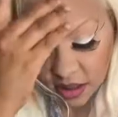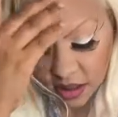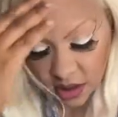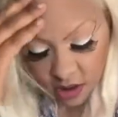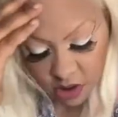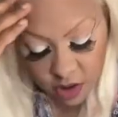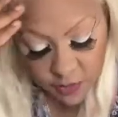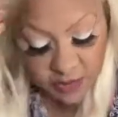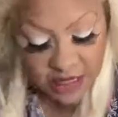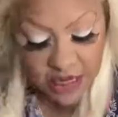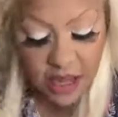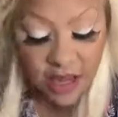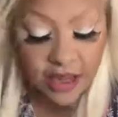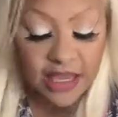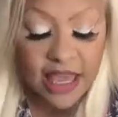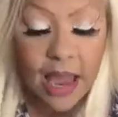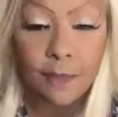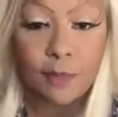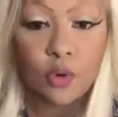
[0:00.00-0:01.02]
Could be a
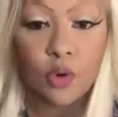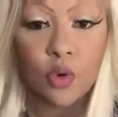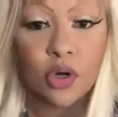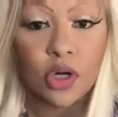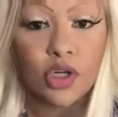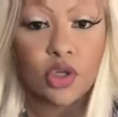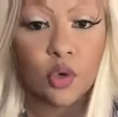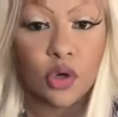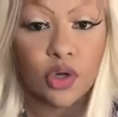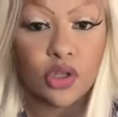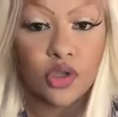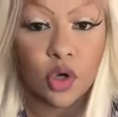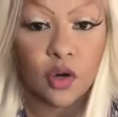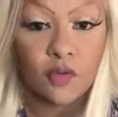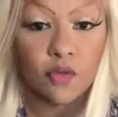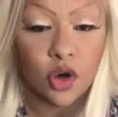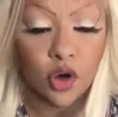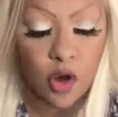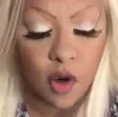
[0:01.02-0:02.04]
Capricorn, a Taurus, or a
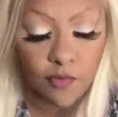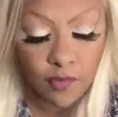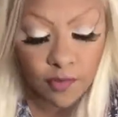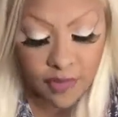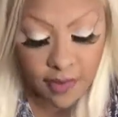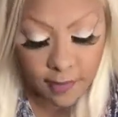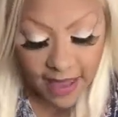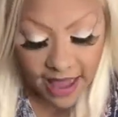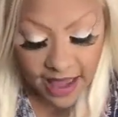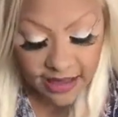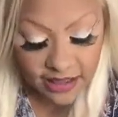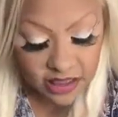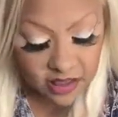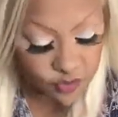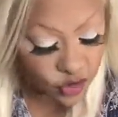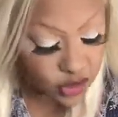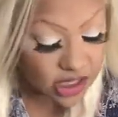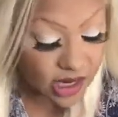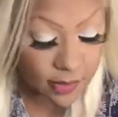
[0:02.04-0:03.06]
Virgo from the past for
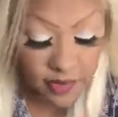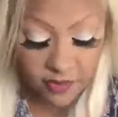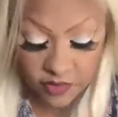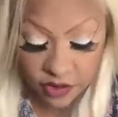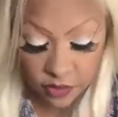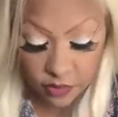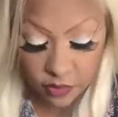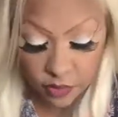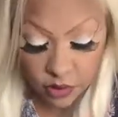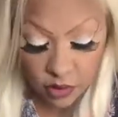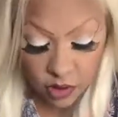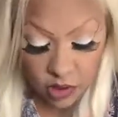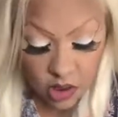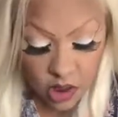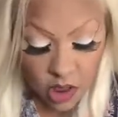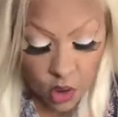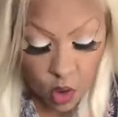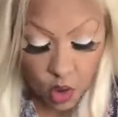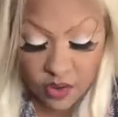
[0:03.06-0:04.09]
some of you.
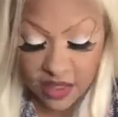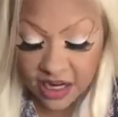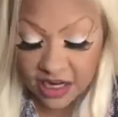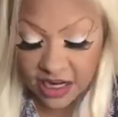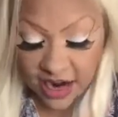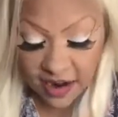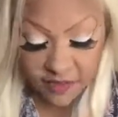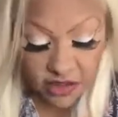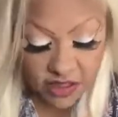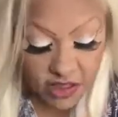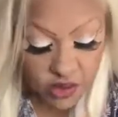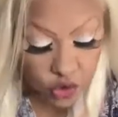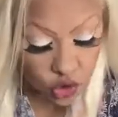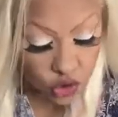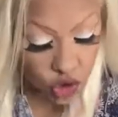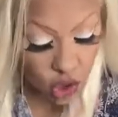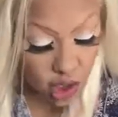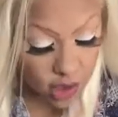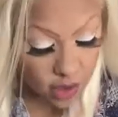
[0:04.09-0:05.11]
Or they could have this in their
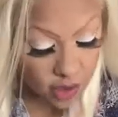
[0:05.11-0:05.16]
chart.